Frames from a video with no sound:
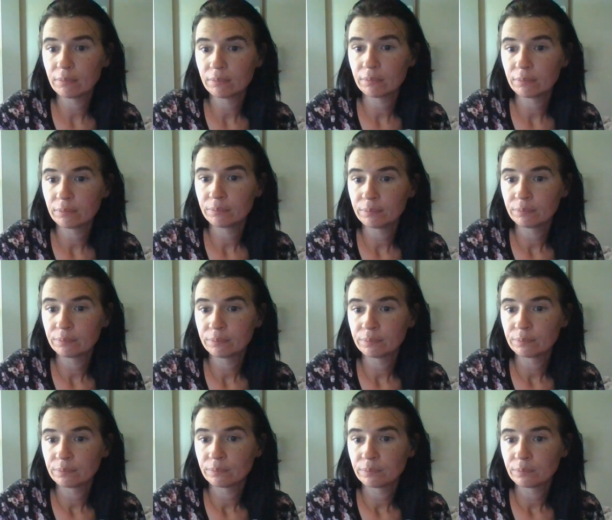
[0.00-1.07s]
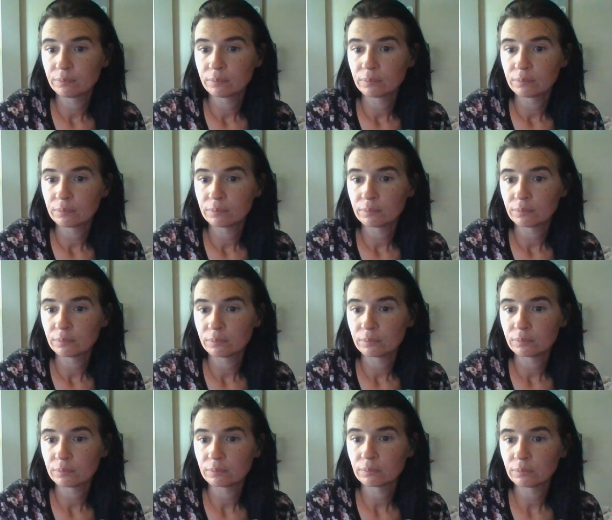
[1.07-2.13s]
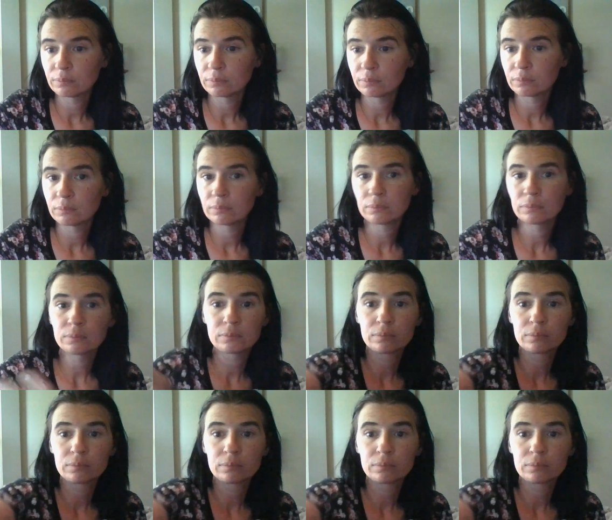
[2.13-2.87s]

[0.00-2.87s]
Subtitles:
(silence)